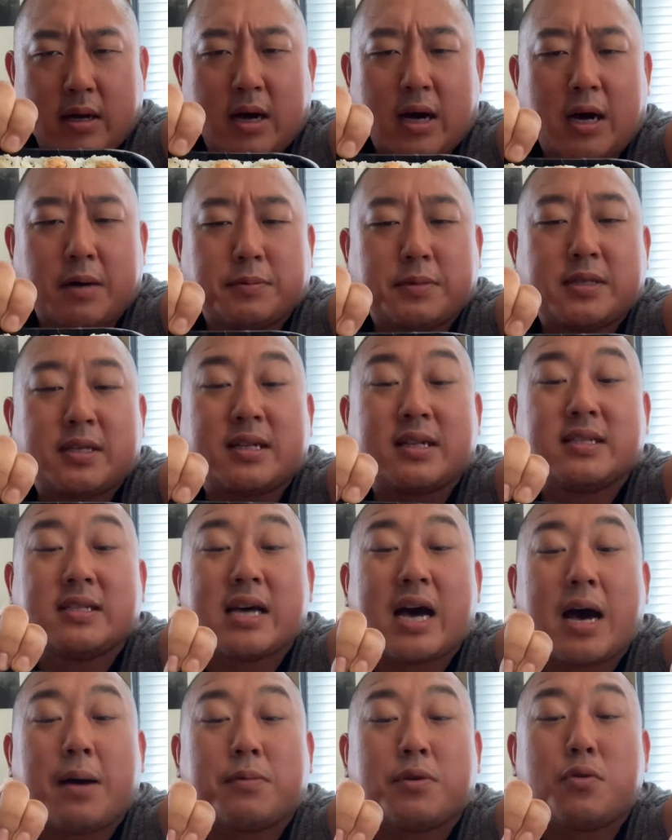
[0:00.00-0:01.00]
Up to the
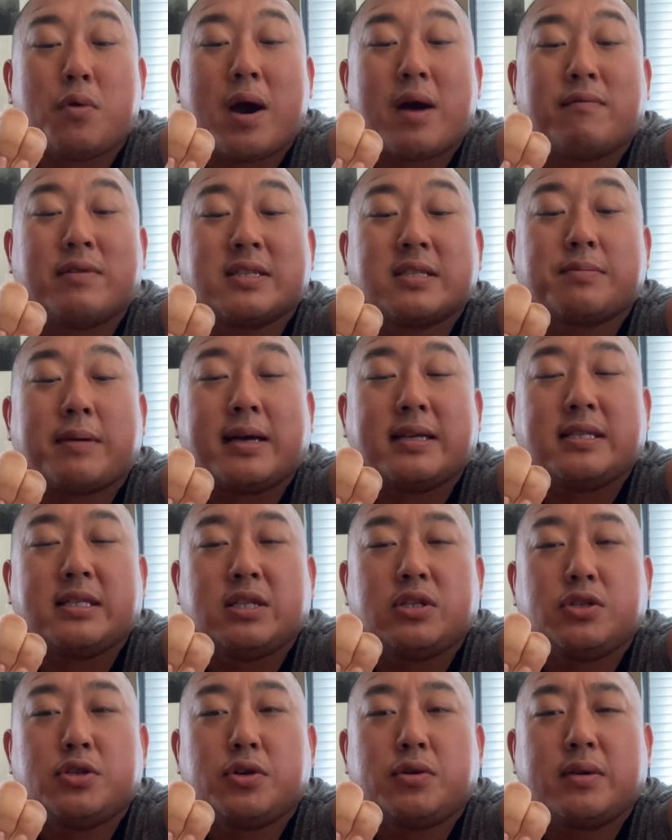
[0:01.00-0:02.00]
top, you have a spicy
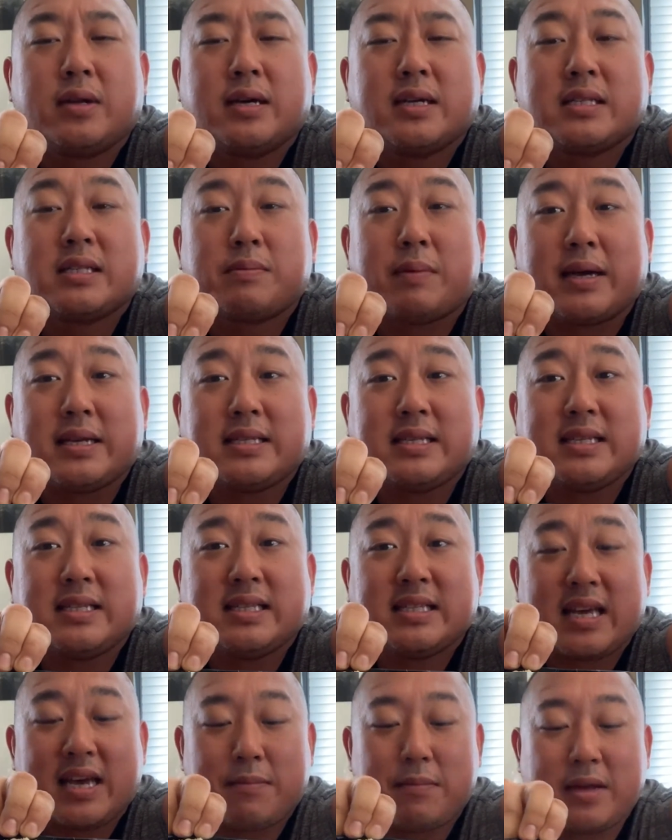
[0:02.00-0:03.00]
tuna, spicy
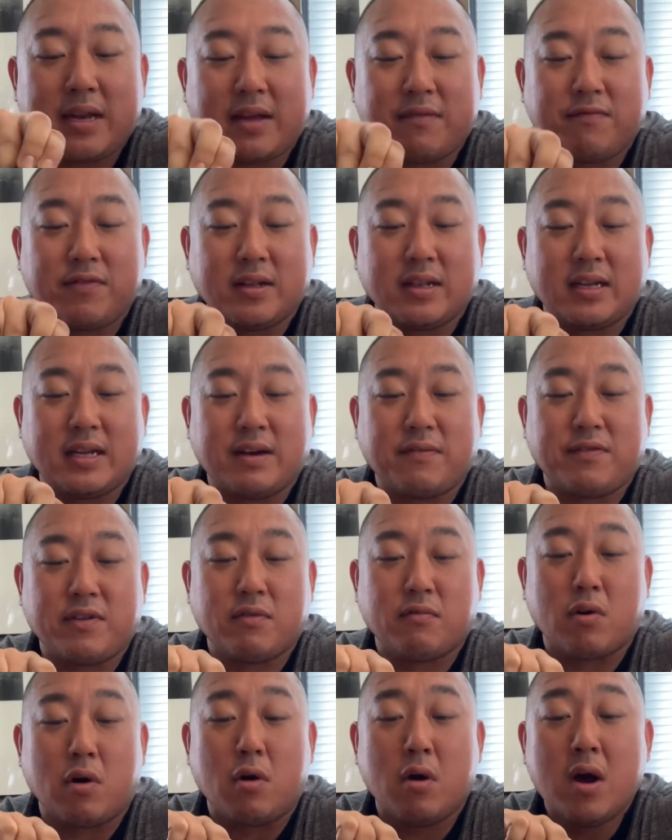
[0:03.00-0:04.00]
salmon, and Philadelphia
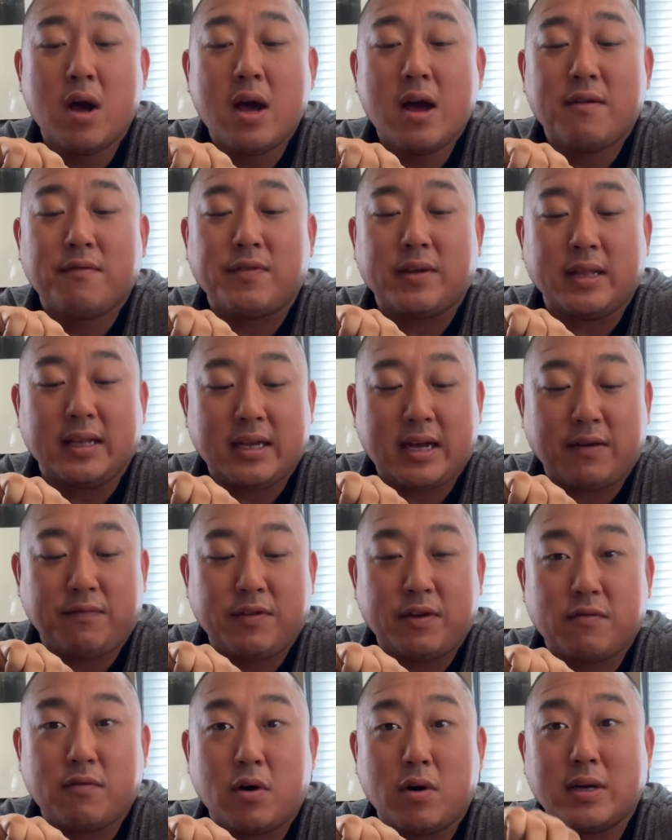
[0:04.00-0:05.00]
roll.
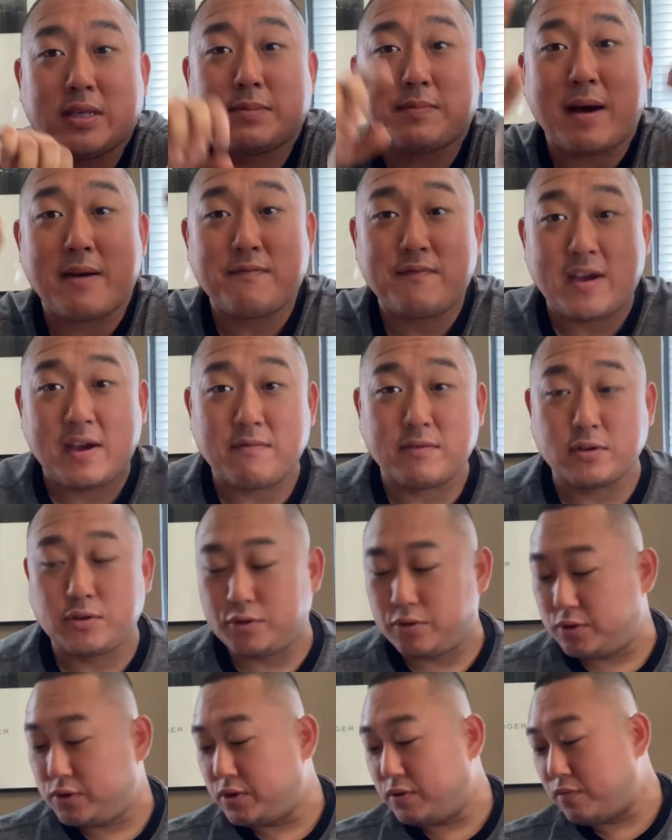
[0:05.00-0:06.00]
Philadelphia roll is my favorite
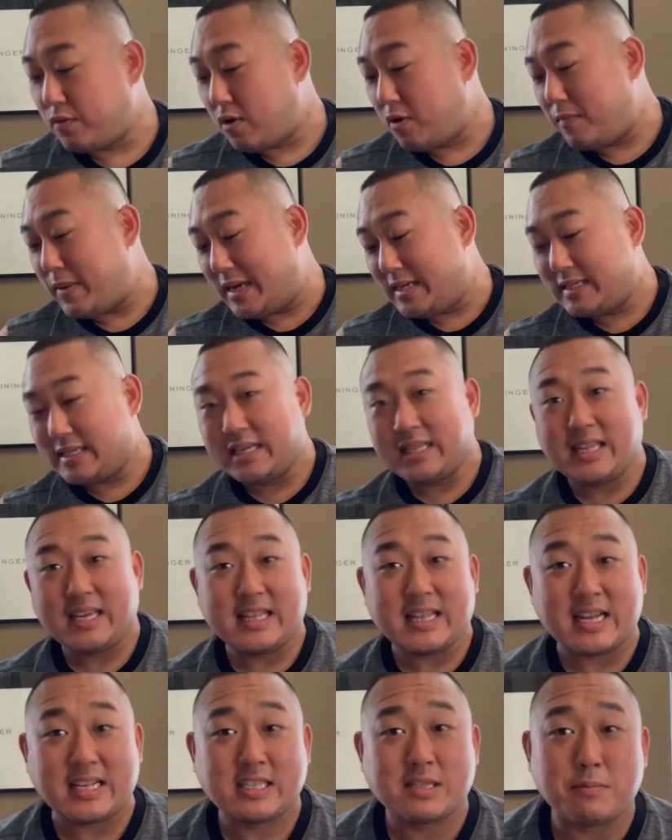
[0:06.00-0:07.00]
sushi roll. Basically,
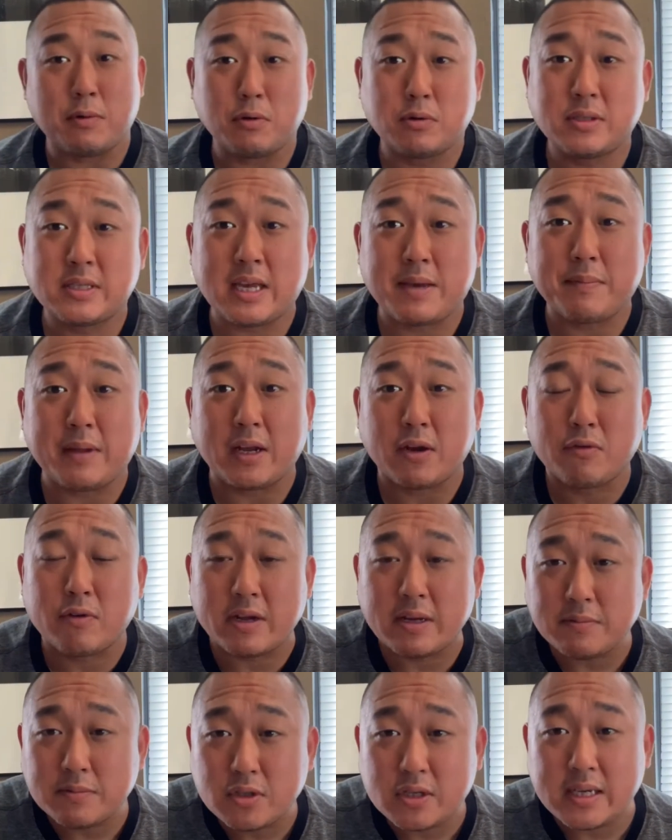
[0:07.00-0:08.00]
that's smoked salmon and
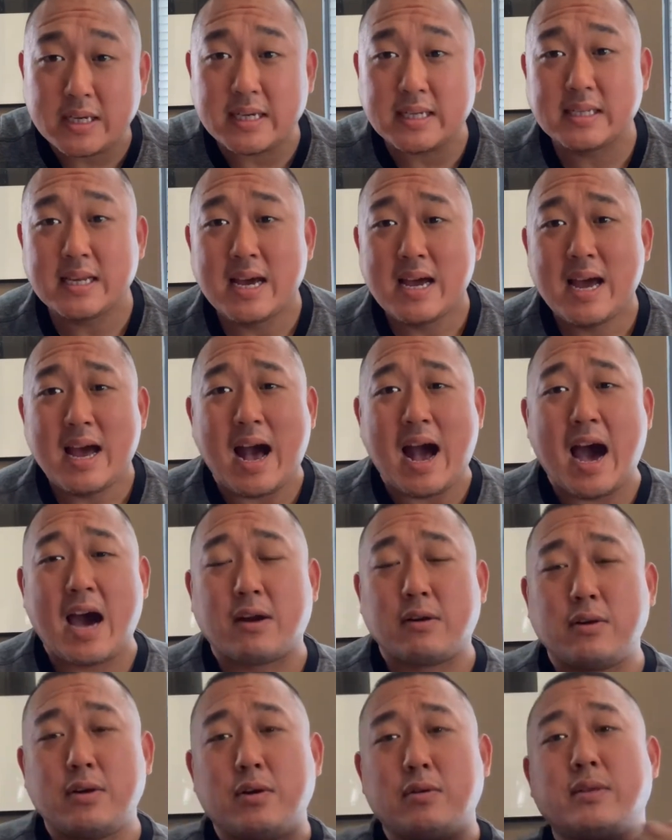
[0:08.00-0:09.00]
cream cheese. I
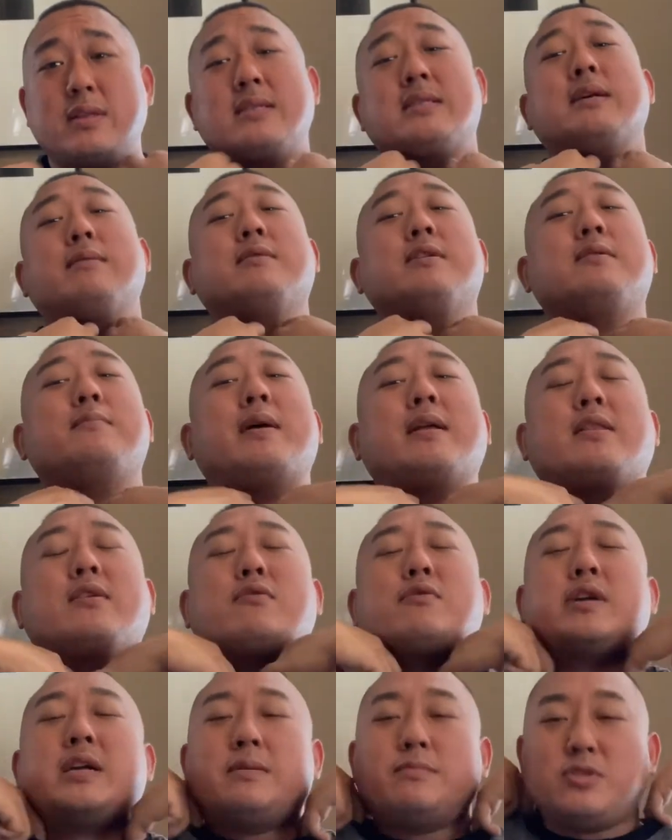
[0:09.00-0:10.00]
don't know, there's something about the
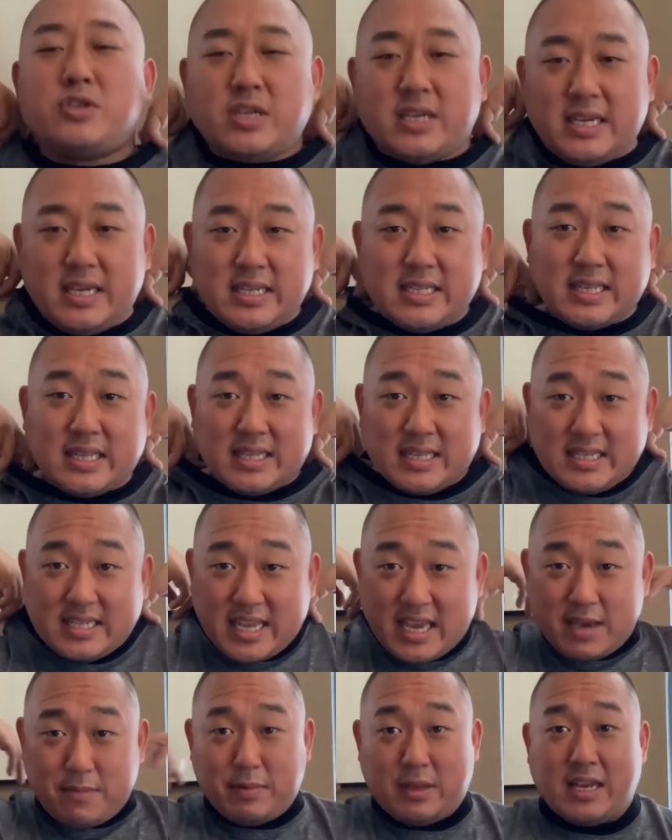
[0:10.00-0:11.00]
cream cheese and the
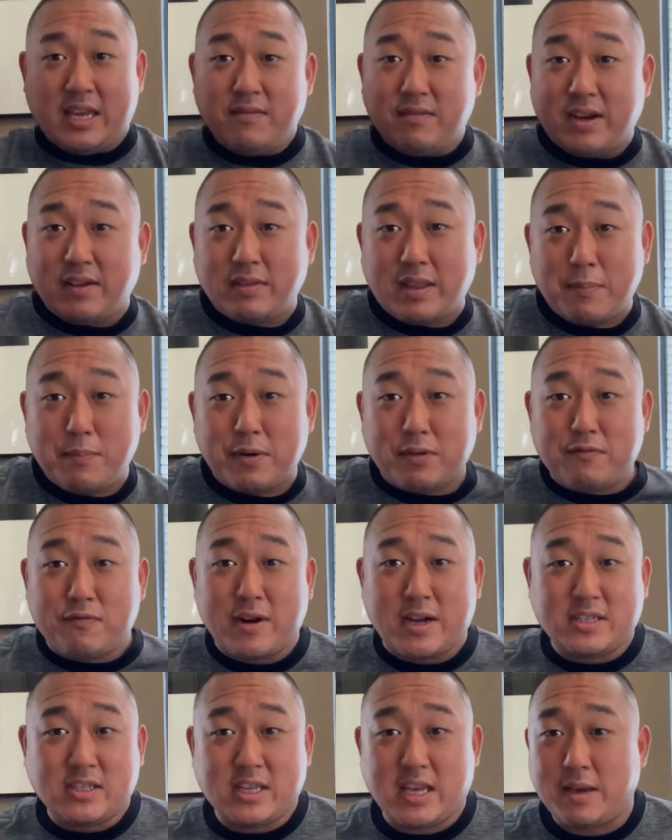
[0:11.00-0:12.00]
salmon. Even if they put
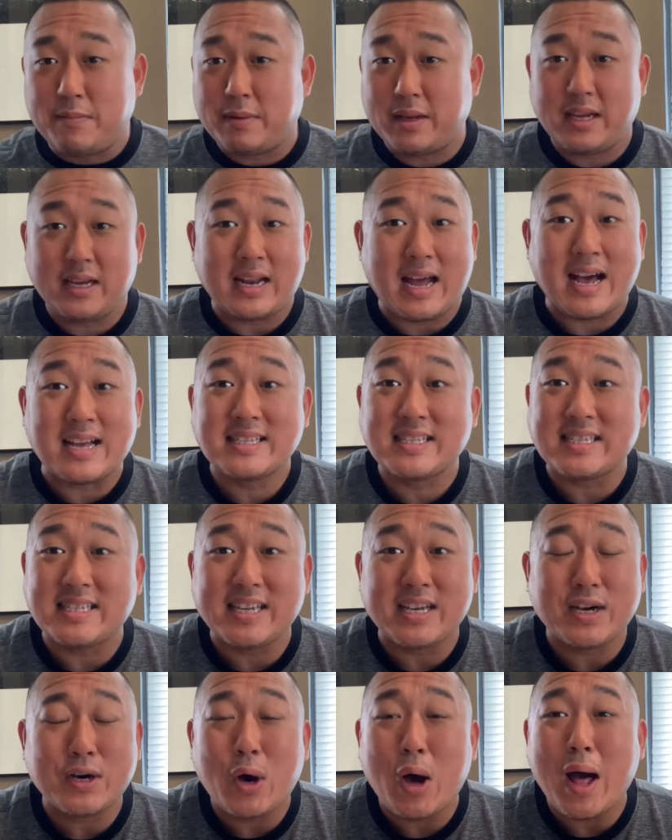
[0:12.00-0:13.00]
fresh salmon in, I
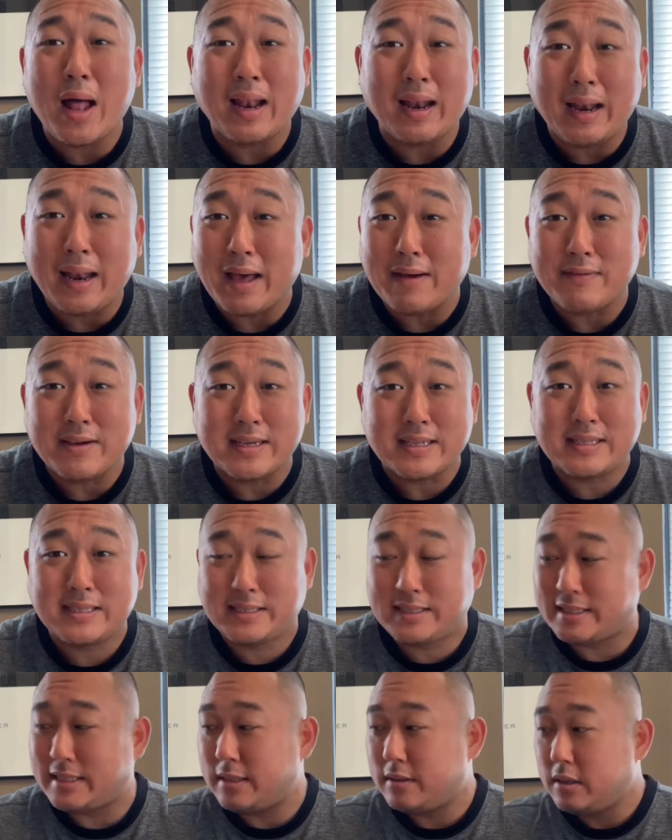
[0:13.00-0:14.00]
still love
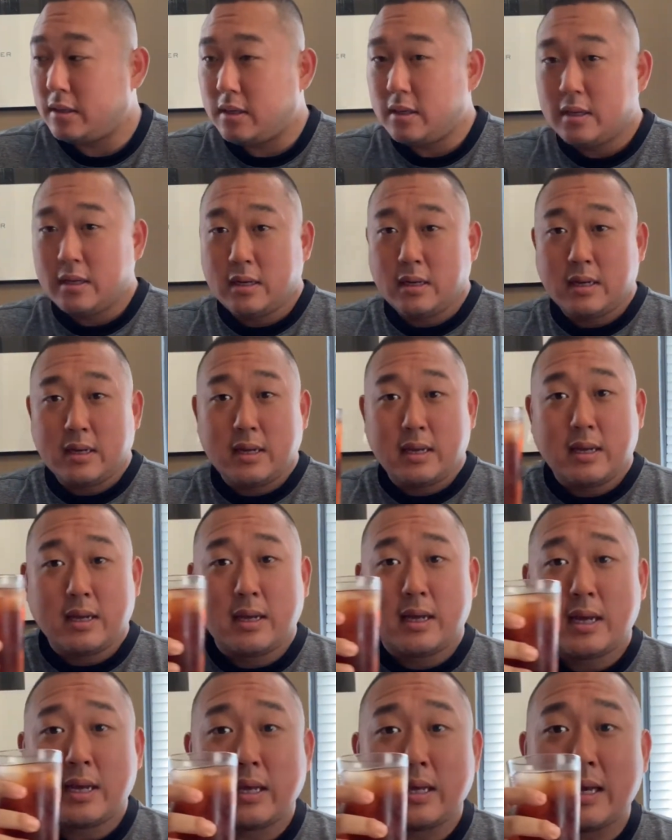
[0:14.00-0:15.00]
it.
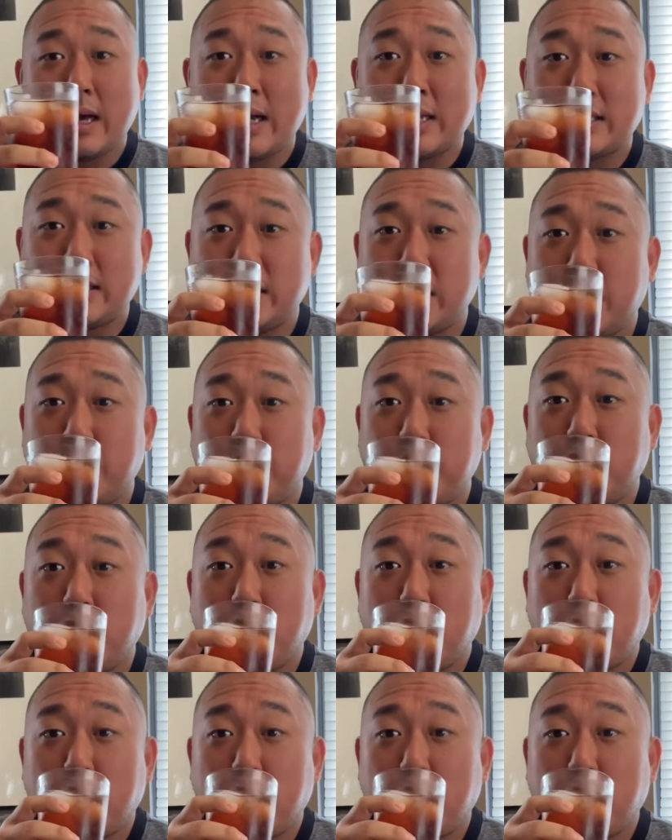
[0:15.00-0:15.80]
Got some